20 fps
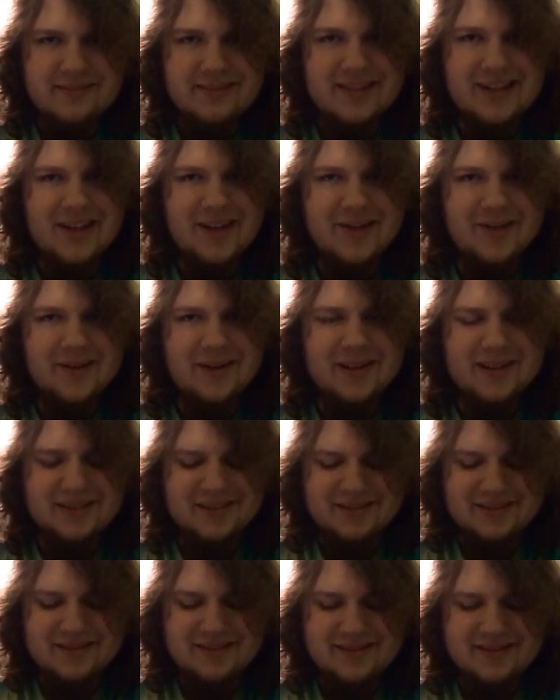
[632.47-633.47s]
Tell you what,
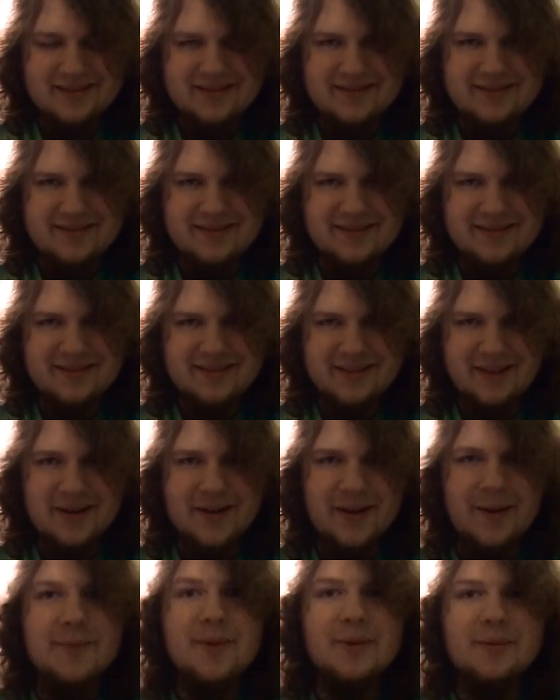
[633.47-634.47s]

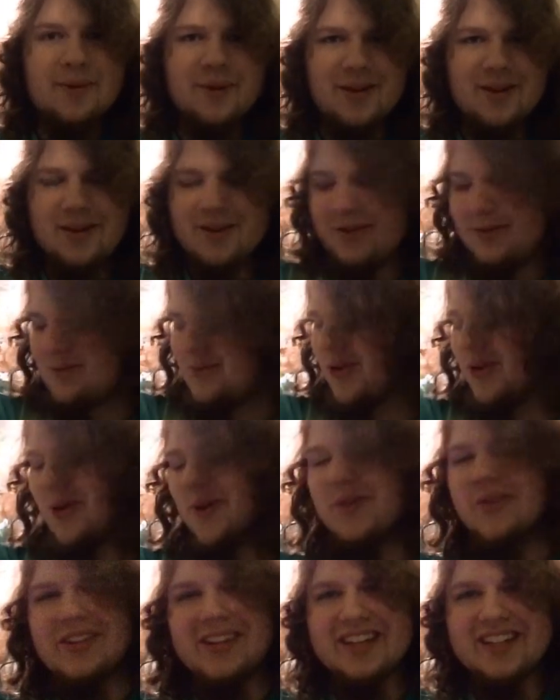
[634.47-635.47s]
I'm gonna put in a little more
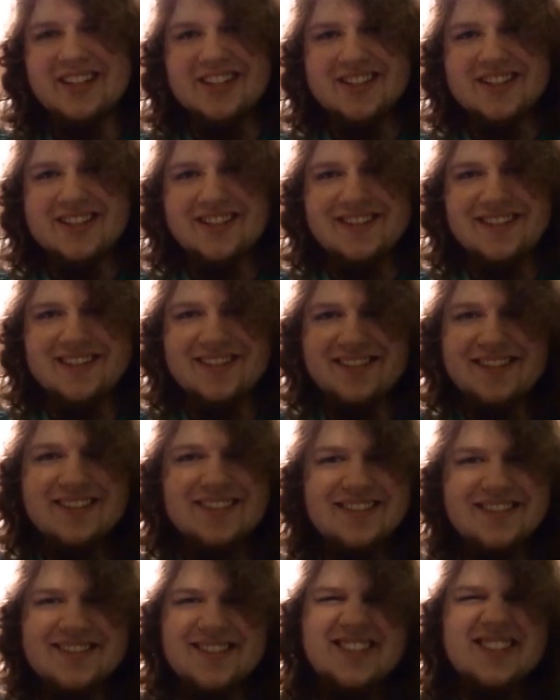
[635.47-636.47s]
of each,
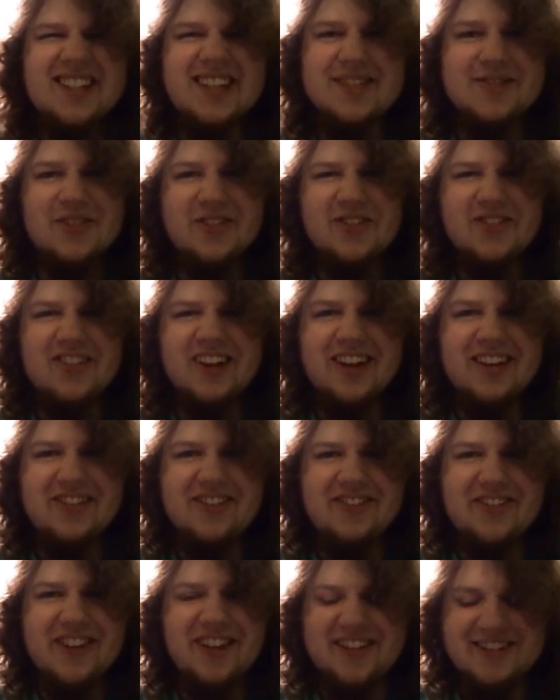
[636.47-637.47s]
just for fucking
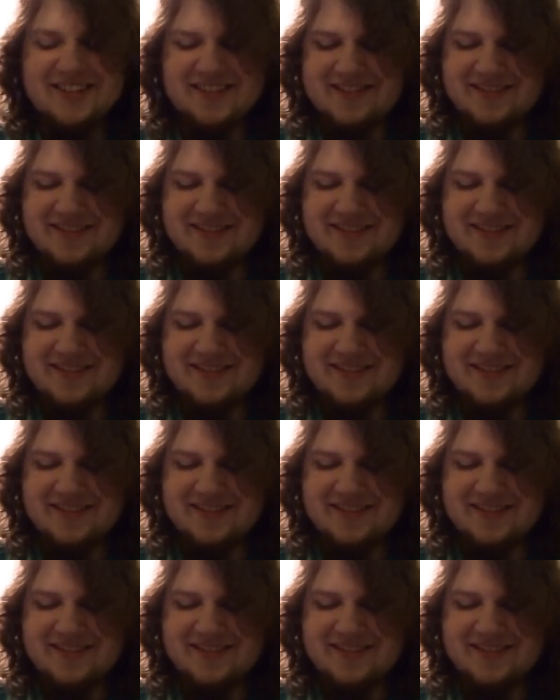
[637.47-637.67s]
fun.